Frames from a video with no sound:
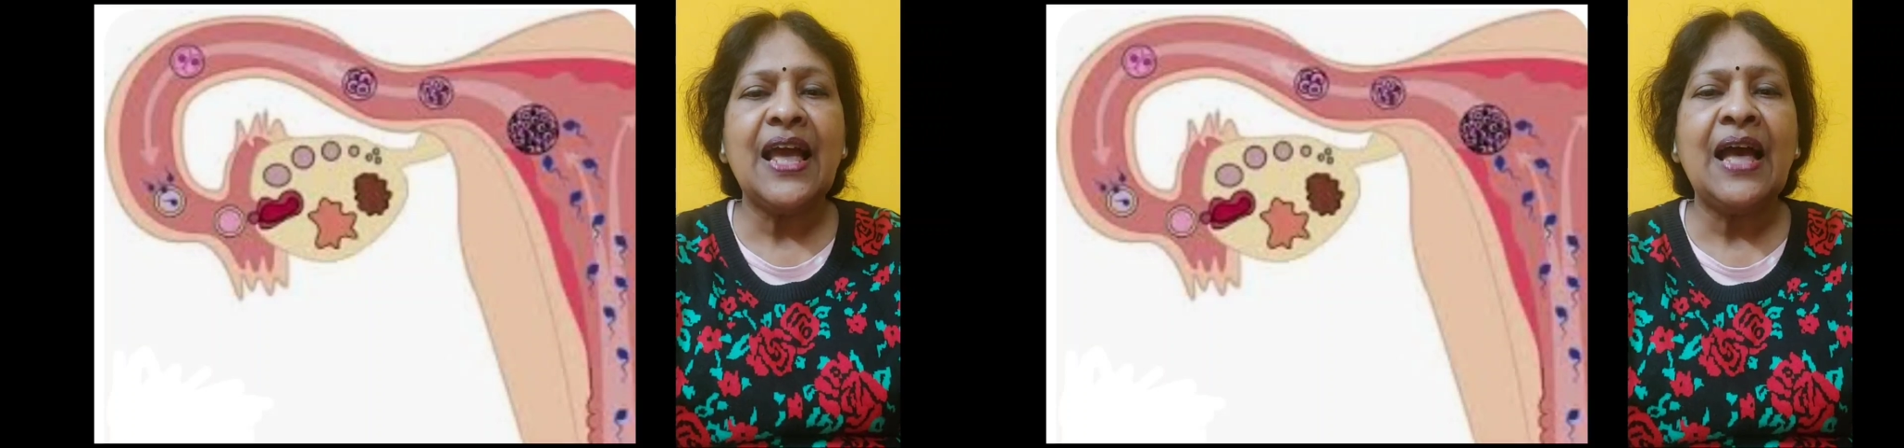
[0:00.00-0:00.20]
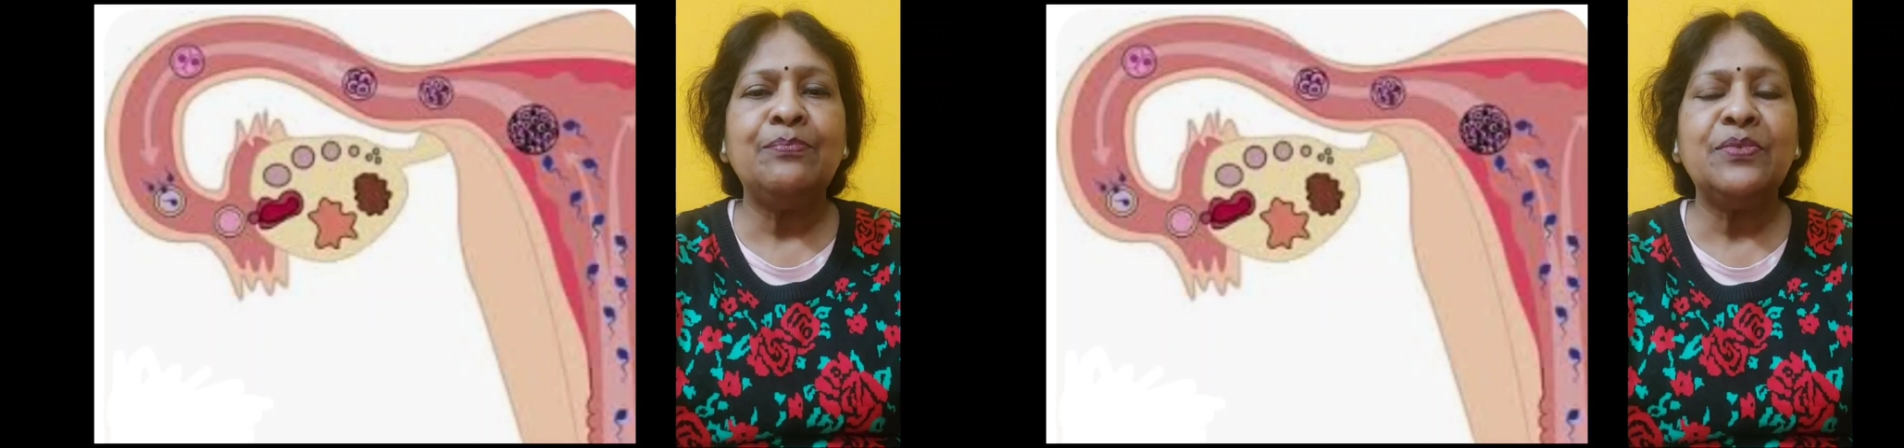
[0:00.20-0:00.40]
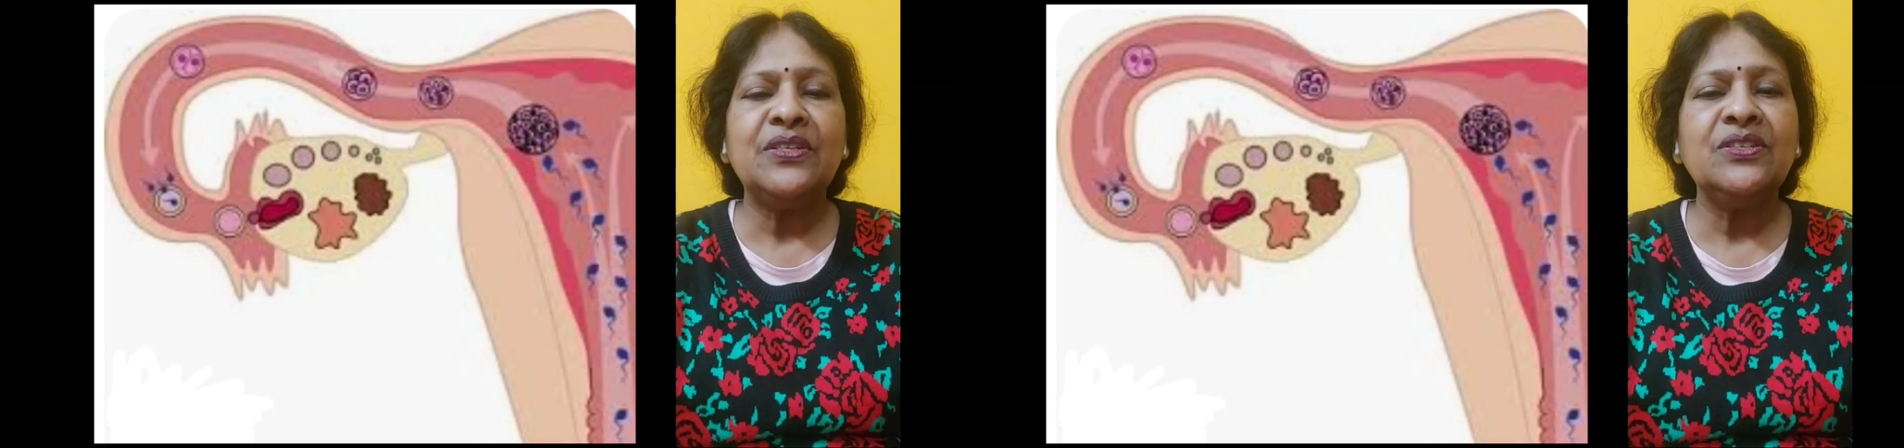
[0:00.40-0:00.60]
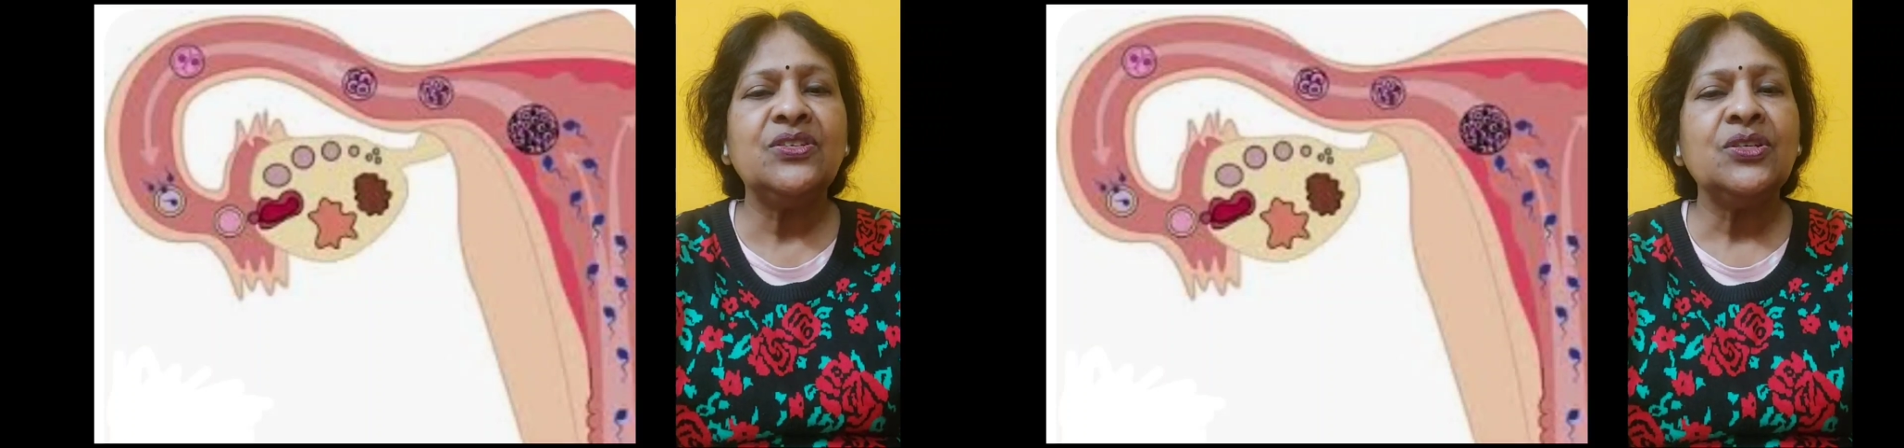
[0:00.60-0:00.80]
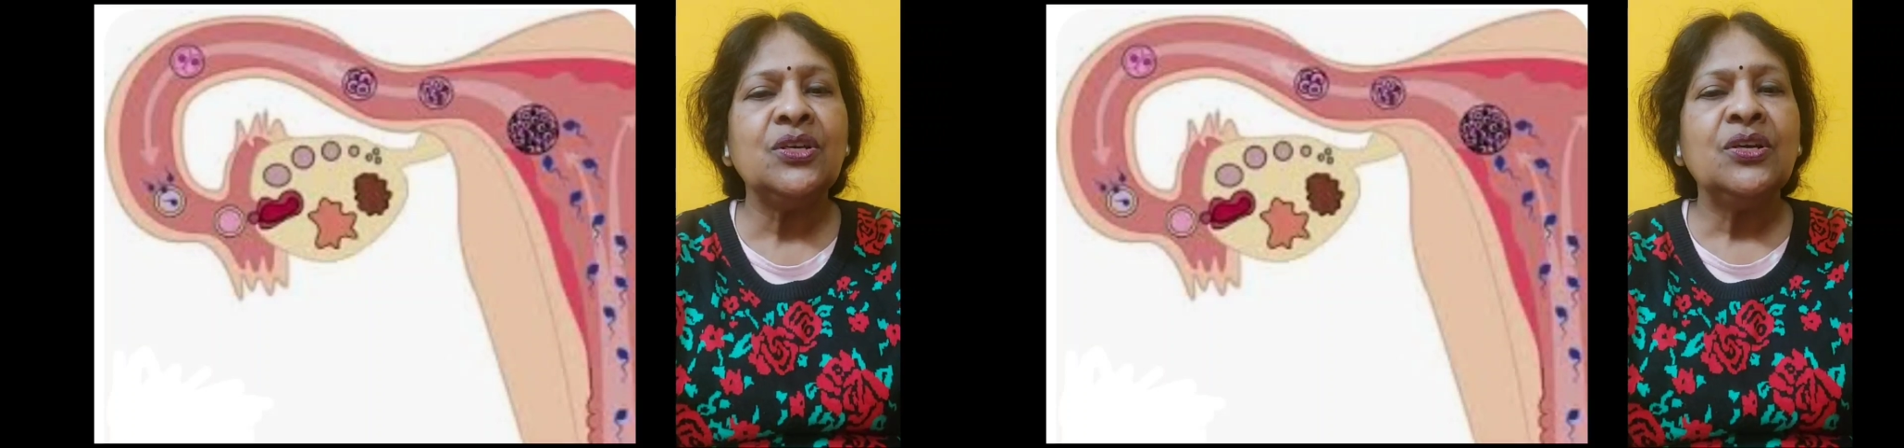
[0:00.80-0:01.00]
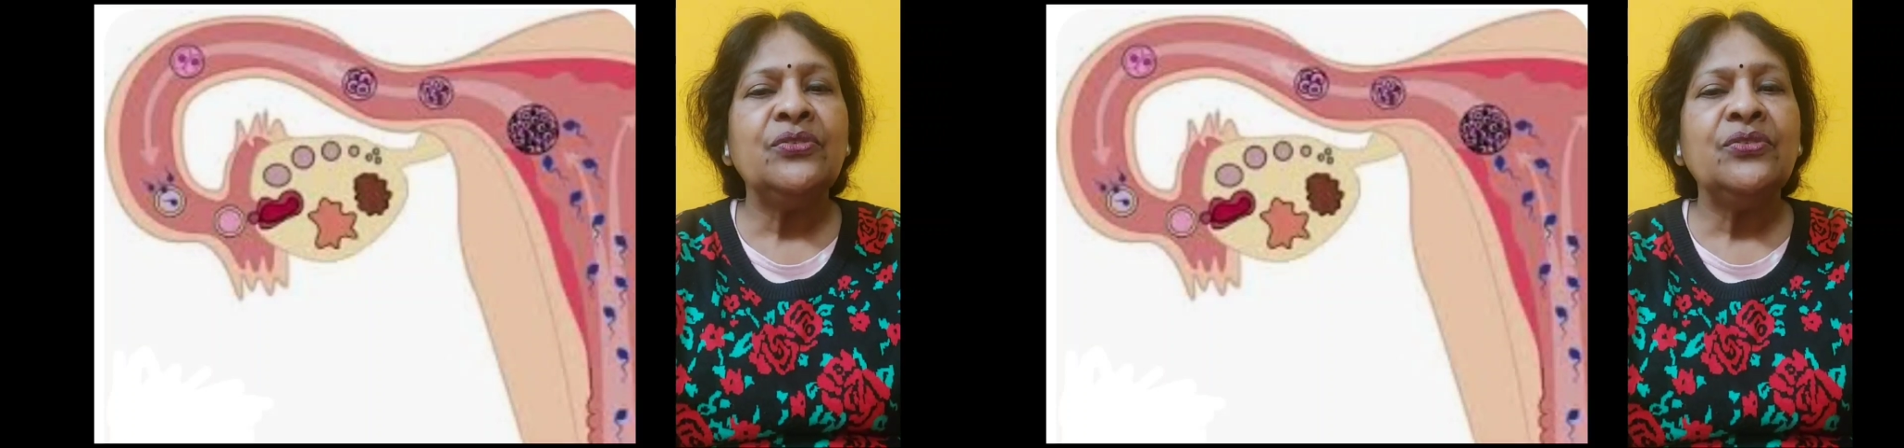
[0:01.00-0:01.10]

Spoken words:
happens